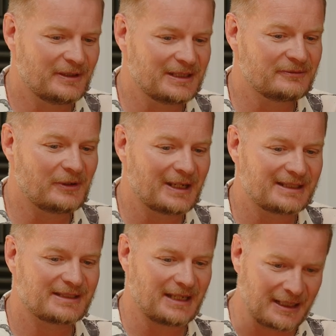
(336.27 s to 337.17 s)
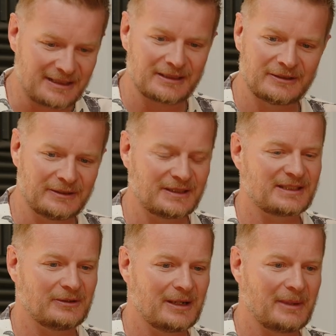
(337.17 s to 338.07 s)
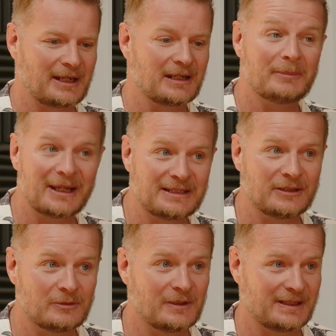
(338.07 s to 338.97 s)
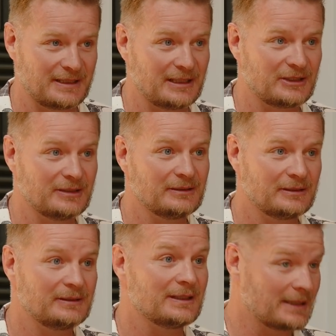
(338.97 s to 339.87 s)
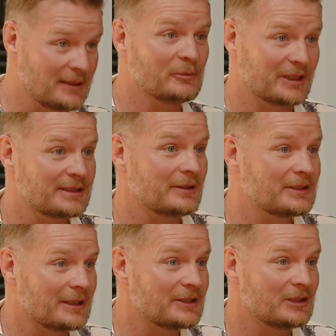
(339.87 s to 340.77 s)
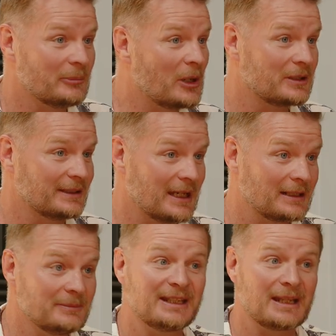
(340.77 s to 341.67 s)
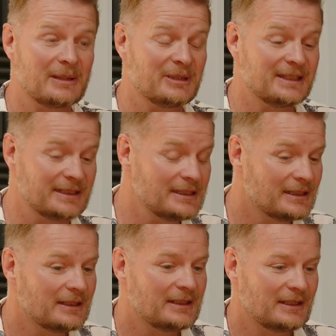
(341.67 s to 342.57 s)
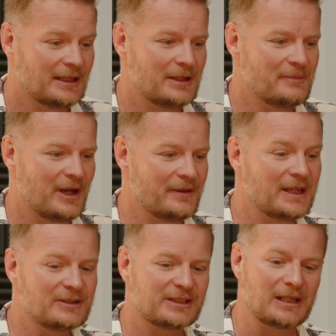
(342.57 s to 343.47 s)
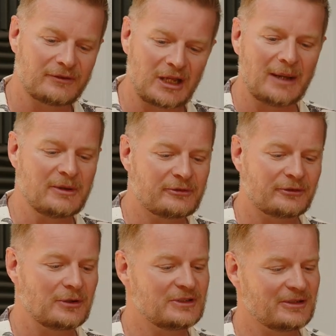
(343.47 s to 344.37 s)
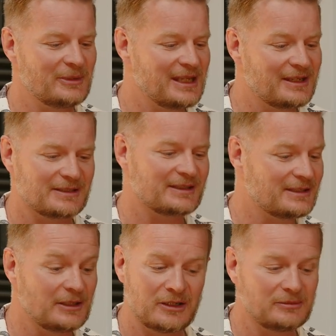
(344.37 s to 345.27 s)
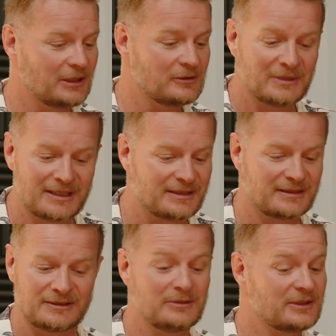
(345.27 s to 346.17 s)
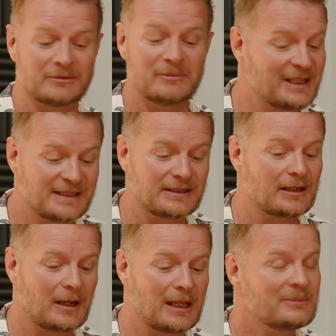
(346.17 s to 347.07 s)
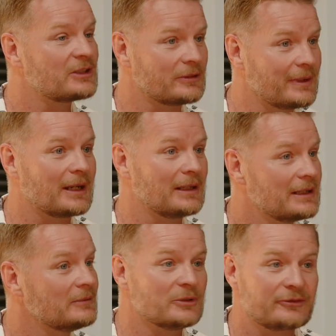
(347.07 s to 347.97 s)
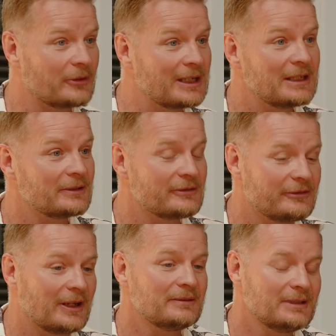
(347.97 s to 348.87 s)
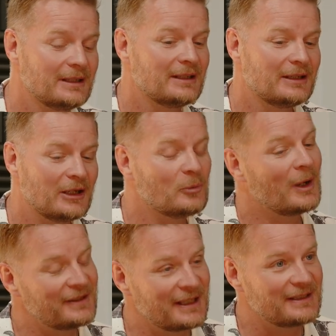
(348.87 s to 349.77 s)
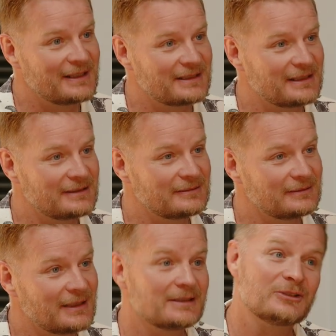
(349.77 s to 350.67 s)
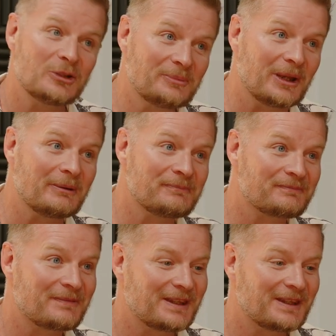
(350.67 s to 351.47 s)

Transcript: the advice sector at the time had an amazing organisation, Disablement Association of Barking and Dagenham, DABD, and they used to love coming through to me because, I always used to administer the claims correctly and was friendly on the phone. And one day they said, there's a job going.